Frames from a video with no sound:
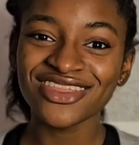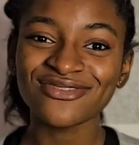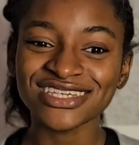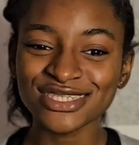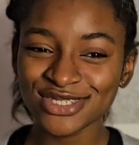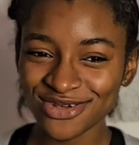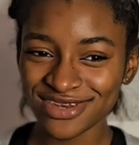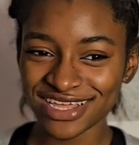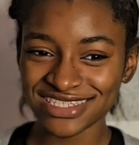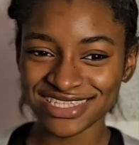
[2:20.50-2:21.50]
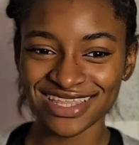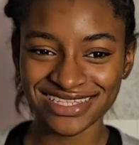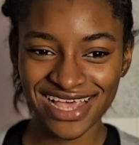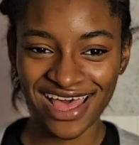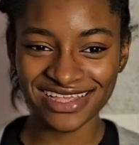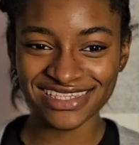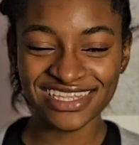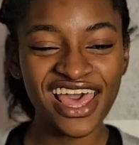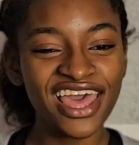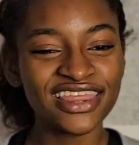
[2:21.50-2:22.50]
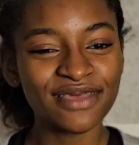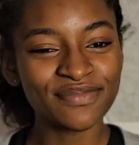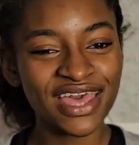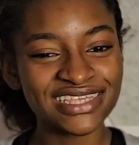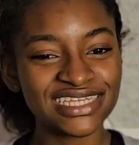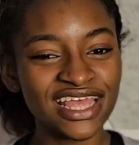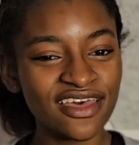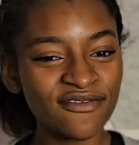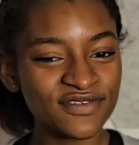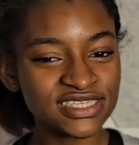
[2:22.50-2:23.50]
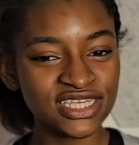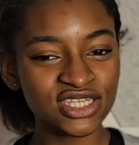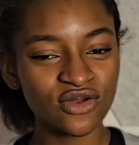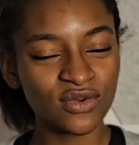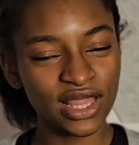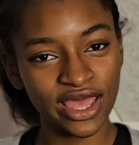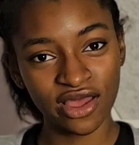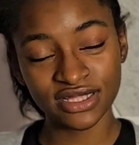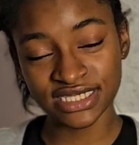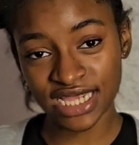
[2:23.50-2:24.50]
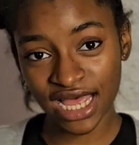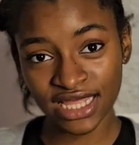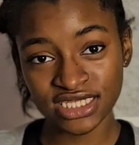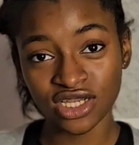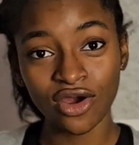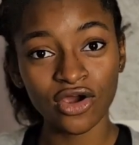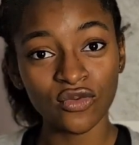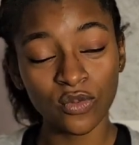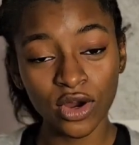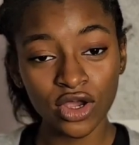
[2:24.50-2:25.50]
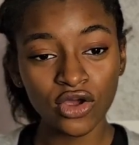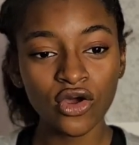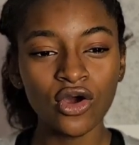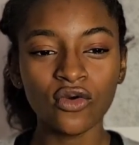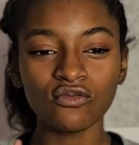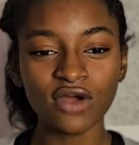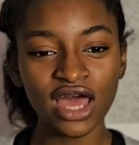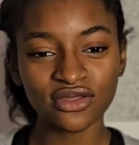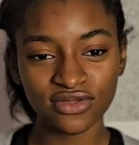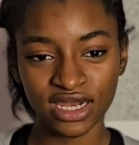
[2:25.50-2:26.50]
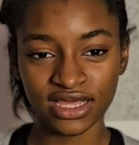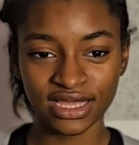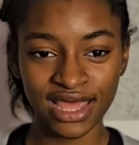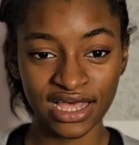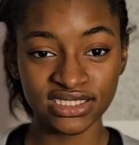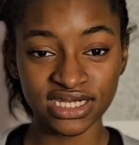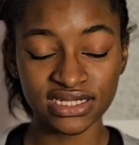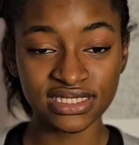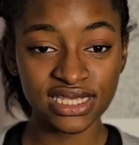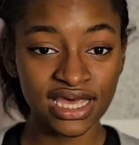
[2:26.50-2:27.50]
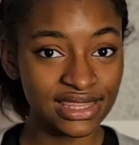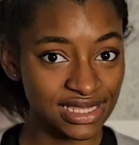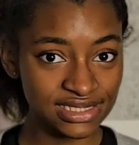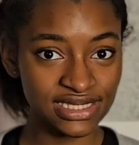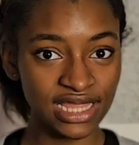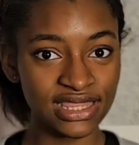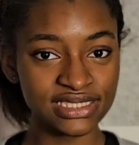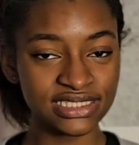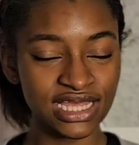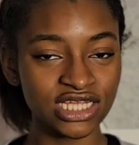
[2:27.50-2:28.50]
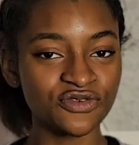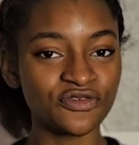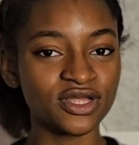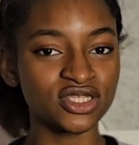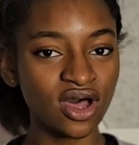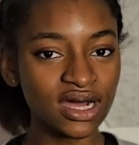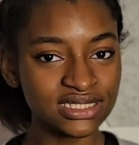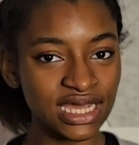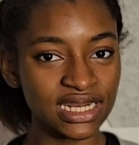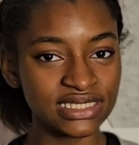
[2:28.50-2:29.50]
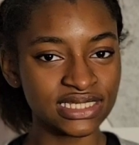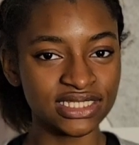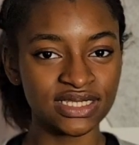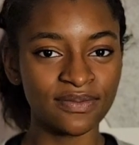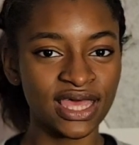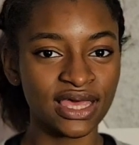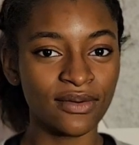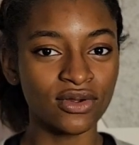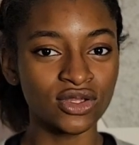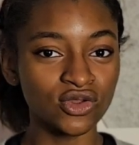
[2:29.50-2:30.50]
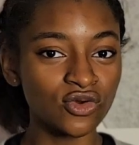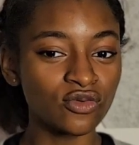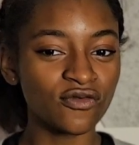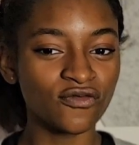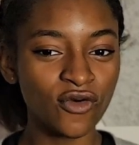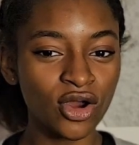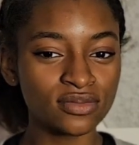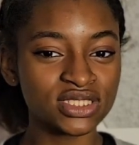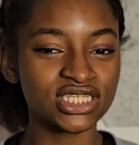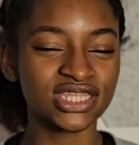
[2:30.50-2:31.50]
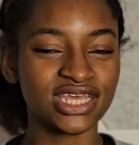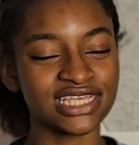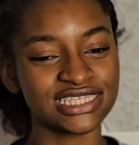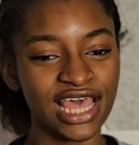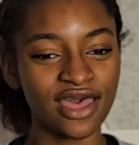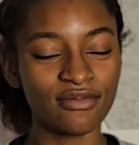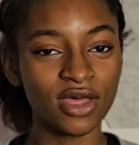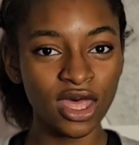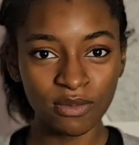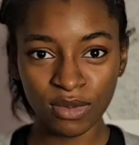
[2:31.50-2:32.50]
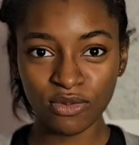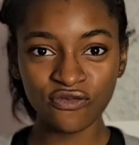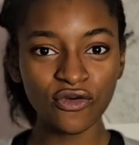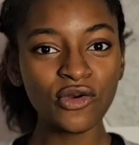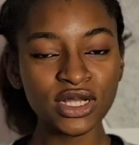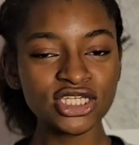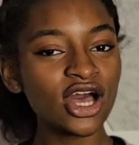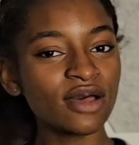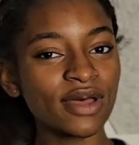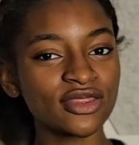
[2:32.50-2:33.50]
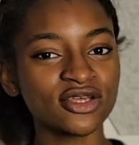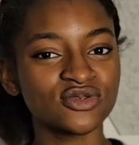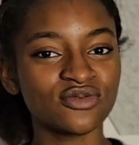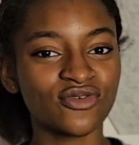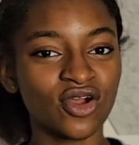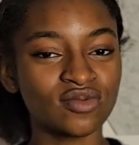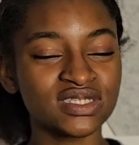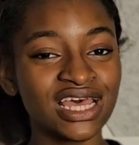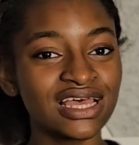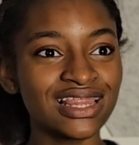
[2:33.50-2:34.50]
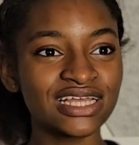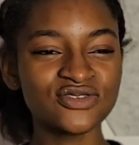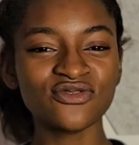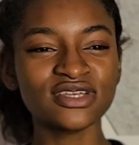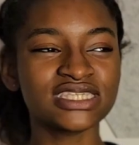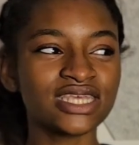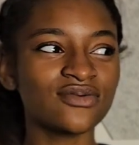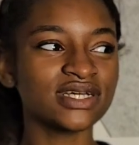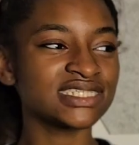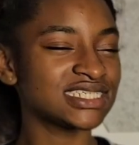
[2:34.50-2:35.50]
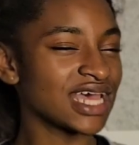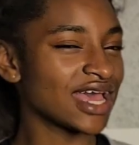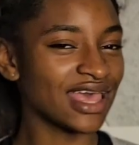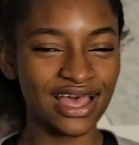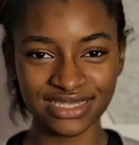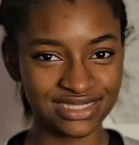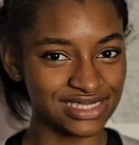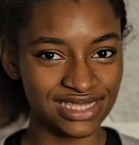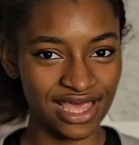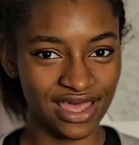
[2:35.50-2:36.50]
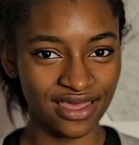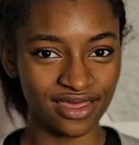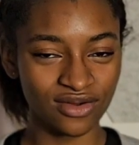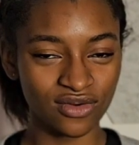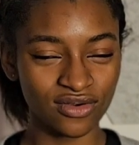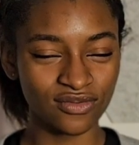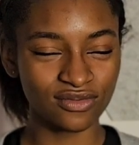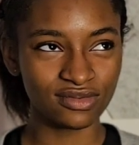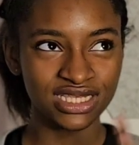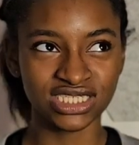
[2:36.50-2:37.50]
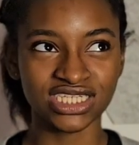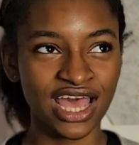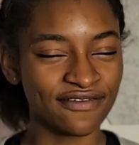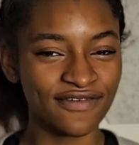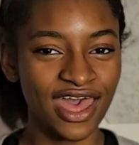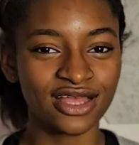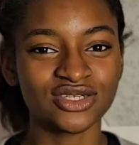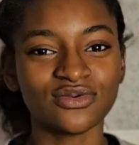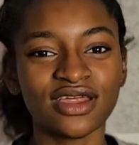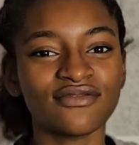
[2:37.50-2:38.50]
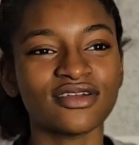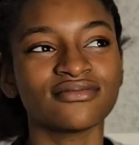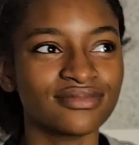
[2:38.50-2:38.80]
students to the test. They placed an emphasis on relying on talent and hard work rather than connections. This set the stage for the Tang Dynasty to make new reforms to the exam. But before we talk about those reforms, let's first see what Jack has to say, or his Jack badge or whatever.